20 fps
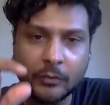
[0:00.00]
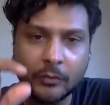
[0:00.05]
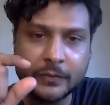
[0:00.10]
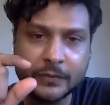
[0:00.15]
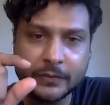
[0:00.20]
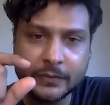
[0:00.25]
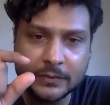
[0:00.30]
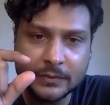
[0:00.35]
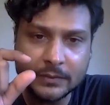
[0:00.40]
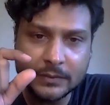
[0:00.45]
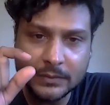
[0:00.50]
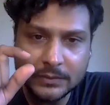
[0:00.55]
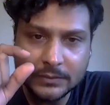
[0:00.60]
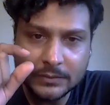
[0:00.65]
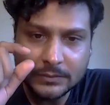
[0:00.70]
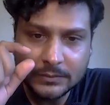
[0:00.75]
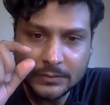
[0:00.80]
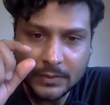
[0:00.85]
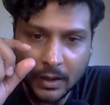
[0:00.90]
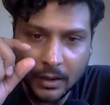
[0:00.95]
of
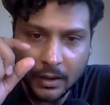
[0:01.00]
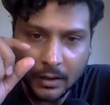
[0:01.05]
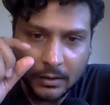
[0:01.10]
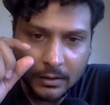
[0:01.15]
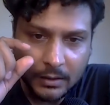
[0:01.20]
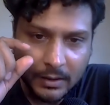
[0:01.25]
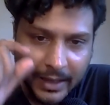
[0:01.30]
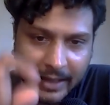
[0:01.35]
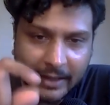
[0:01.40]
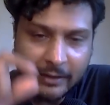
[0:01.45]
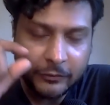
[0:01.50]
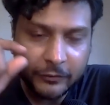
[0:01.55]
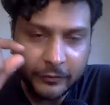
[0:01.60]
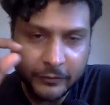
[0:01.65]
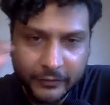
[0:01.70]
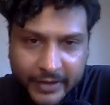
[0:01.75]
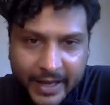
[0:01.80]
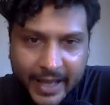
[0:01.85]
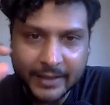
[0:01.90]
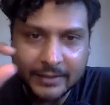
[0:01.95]
uh,
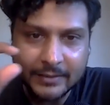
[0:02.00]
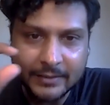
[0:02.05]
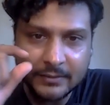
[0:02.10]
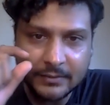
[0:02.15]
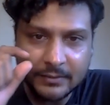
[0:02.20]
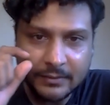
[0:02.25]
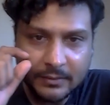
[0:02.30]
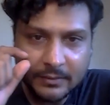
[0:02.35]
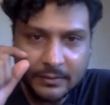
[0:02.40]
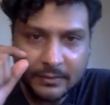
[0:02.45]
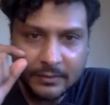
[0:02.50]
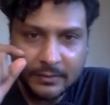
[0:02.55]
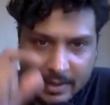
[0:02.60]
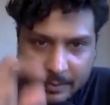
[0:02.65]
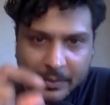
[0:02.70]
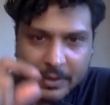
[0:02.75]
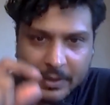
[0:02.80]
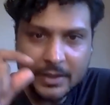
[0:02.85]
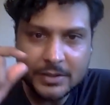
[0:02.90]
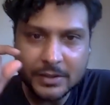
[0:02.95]
life, death,
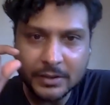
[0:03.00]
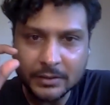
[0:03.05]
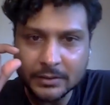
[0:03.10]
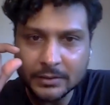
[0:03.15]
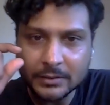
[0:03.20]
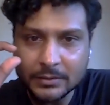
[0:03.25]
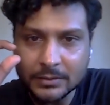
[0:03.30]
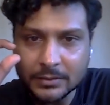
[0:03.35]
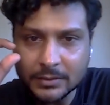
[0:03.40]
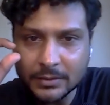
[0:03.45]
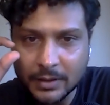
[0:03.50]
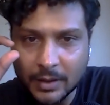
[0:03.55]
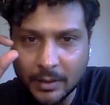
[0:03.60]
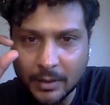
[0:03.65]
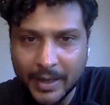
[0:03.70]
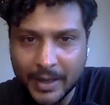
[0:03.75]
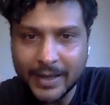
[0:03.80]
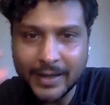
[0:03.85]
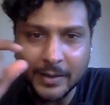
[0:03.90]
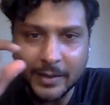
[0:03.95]
separation, yeah. Yeah.
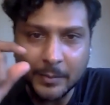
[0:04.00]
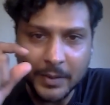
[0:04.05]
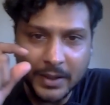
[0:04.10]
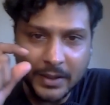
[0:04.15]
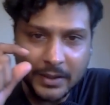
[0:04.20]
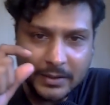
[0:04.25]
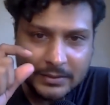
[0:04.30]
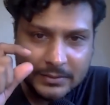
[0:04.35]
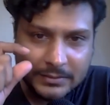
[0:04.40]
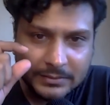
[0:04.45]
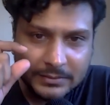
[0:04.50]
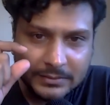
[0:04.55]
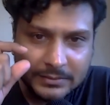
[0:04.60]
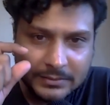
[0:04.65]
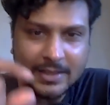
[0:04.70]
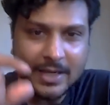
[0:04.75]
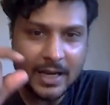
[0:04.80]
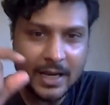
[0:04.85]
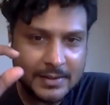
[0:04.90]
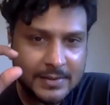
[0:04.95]
abandonment,
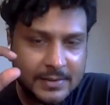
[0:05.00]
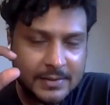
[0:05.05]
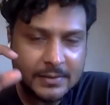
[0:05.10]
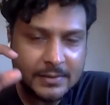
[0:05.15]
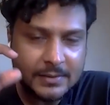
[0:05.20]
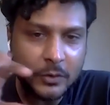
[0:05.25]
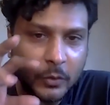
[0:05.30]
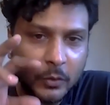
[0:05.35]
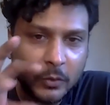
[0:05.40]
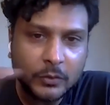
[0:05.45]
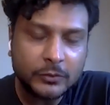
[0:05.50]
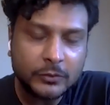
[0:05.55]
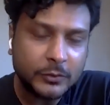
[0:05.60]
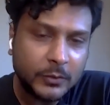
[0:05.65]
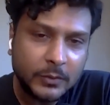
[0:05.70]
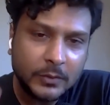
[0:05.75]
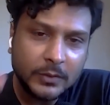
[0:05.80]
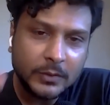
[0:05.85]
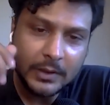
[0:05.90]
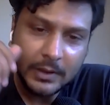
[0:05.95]
disgust. You know,
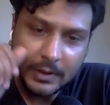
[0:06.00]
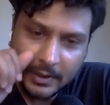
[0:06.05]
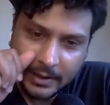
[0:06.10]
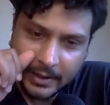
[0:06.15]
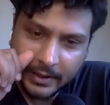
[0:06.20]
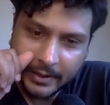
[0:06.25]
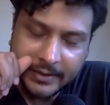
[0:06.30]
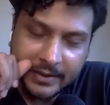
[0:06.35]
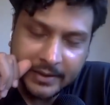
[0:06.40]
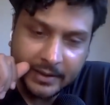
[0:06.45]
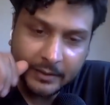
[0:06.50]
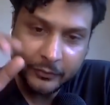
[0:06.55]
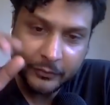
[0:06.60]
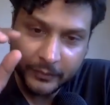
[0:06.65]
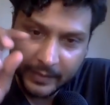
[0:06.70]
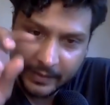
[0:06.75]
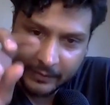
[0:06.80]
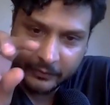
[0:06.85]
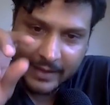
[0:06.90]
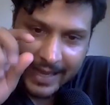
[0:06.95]
so I think
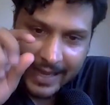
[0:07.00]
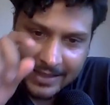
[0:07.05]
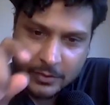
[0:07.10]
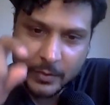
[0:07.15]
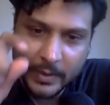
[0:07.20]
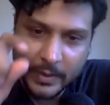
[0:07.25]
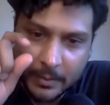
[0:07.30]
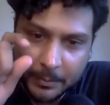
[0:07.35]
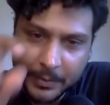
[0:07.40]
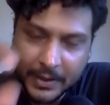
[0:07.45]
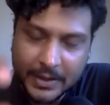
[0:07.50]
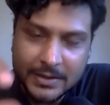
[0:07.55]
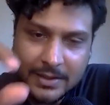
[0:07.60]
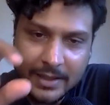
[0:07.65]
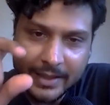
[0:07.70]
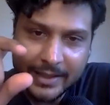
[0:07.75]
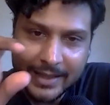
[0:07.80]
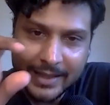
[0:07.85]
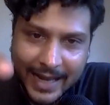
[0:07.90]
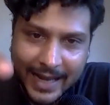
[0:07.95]
if if that's where the
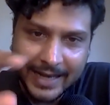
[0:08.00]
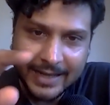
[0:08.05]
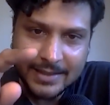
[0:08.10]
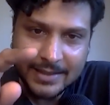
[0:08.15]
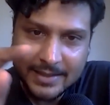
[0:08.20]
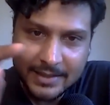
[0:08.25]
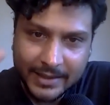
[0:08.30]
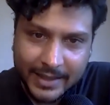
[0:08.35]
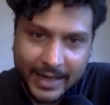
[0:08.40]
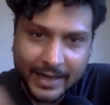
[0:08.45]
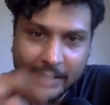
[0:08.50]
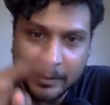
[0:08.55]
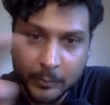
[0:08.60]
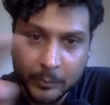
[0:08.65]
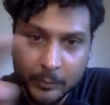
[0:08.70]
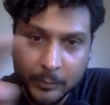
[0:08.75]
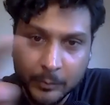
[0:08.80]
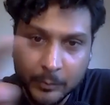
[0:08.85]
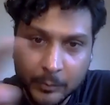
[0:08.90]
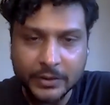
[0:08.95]
punchline lands, in that
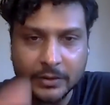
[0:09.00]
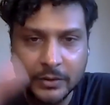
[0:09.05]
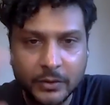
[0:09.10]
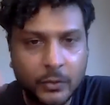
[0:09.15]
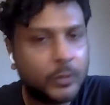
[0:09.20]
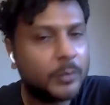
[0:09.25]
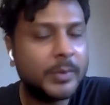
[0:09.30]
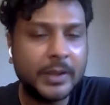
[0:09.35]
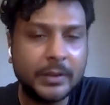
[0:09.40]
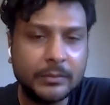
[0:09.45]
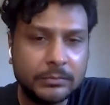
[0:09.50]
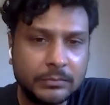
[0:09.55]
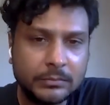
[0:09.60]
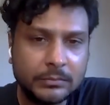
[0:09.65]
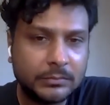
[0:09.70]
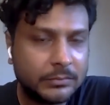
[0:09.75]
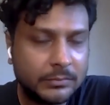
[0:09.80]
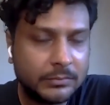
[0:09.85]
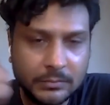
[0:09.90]
emotion, yeah. you'll be